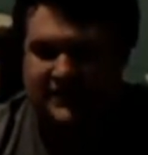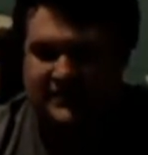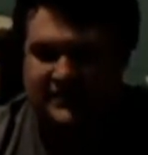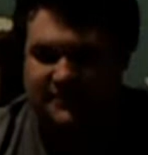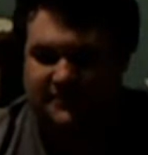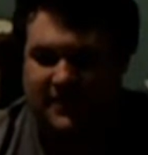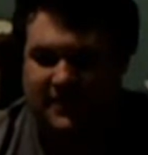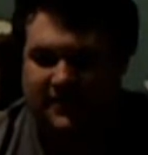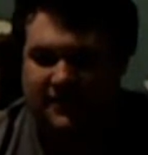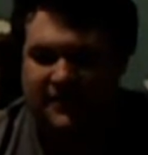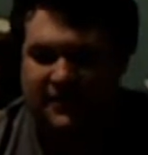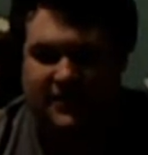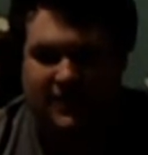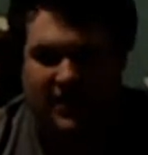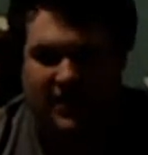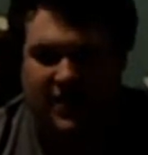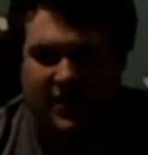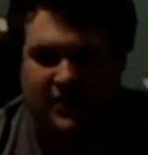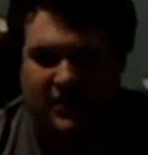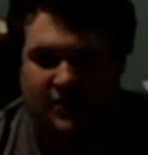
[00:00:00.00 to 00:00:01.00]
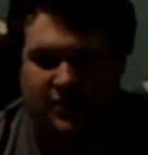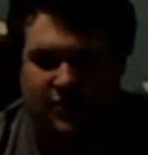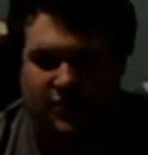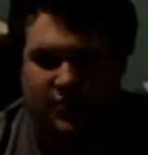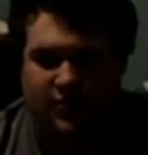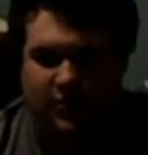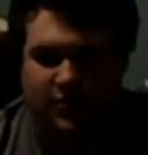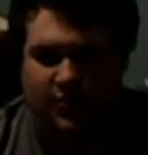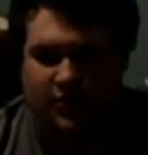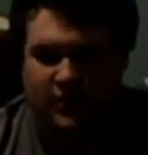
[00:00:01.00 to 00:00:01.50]
that's about a nun
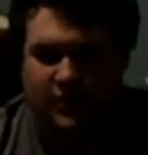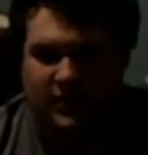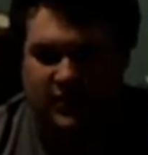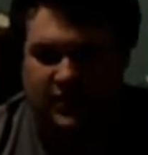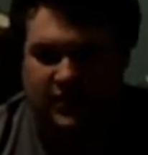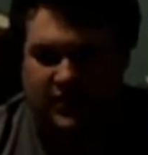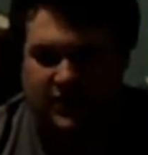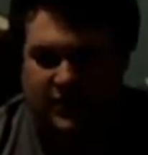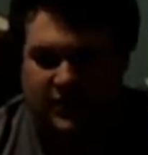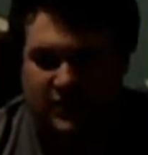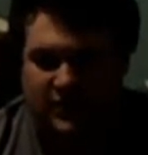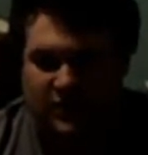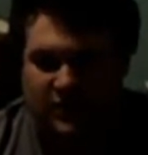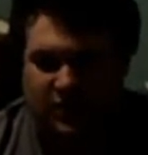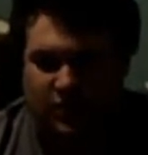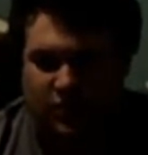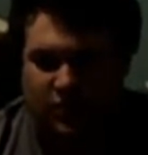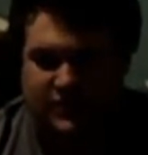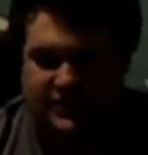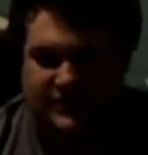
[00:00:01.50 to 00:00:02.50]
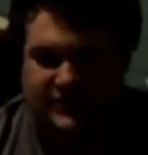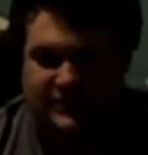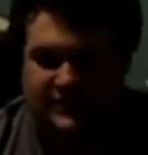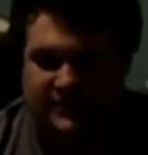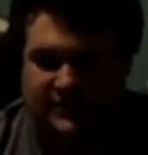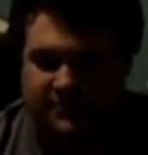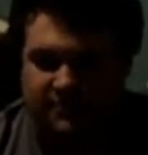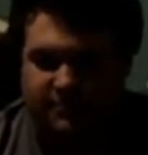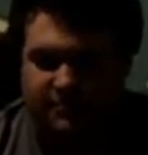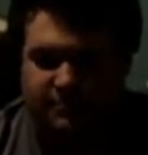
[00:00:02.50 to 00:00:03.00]
who
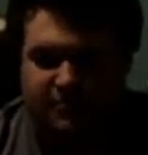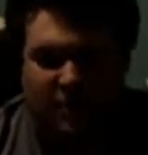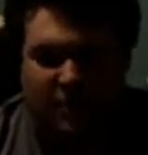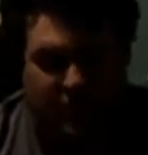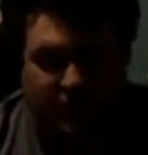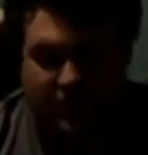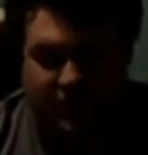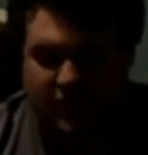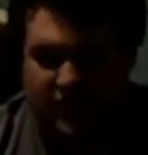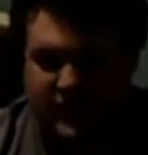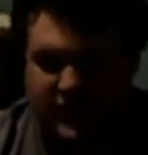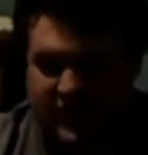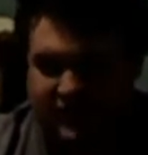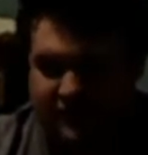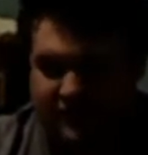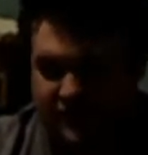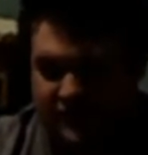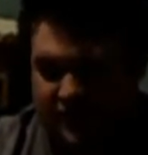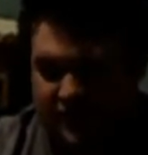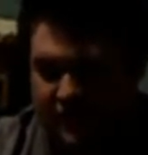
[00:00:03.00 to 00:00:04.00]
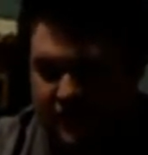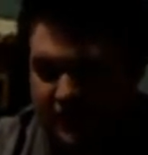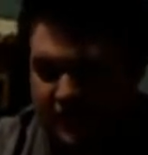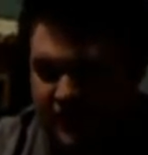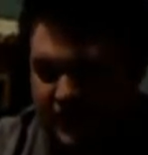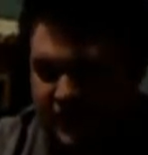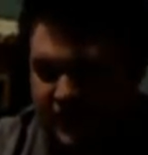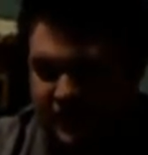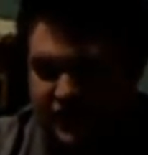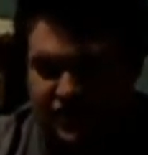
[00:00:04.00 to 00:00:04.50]
was murdered after
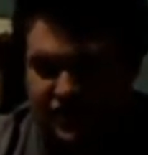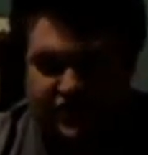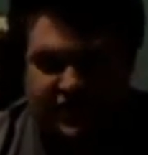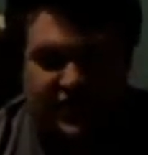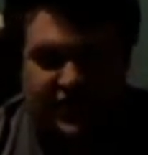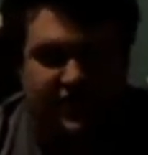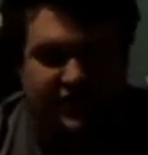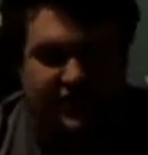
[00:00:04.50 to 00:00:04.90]
she